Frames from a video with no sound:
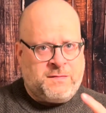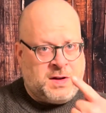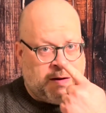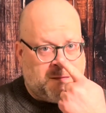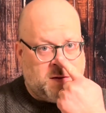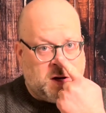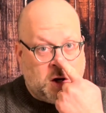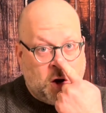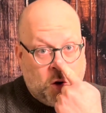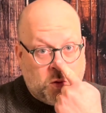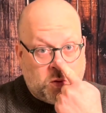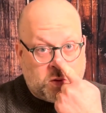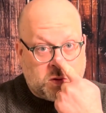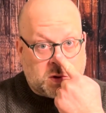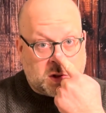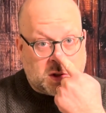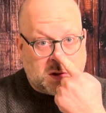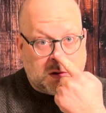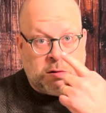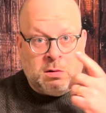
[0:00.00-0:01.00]
to have a
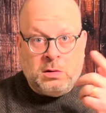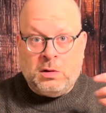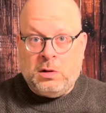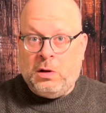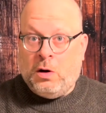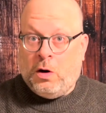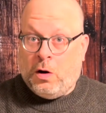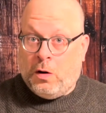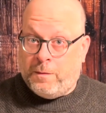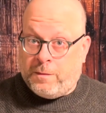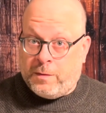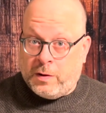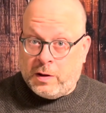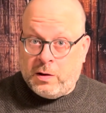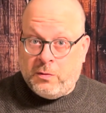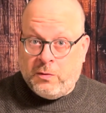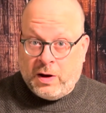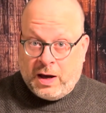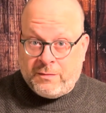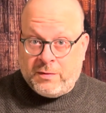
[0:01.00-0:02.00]
nose. Hopefully
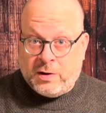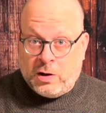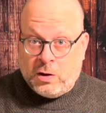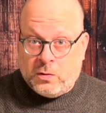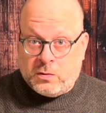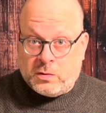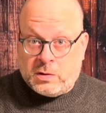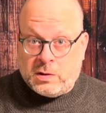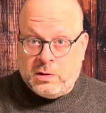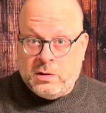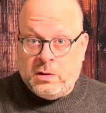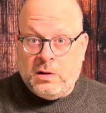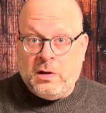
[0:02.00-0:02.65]
you have a nose.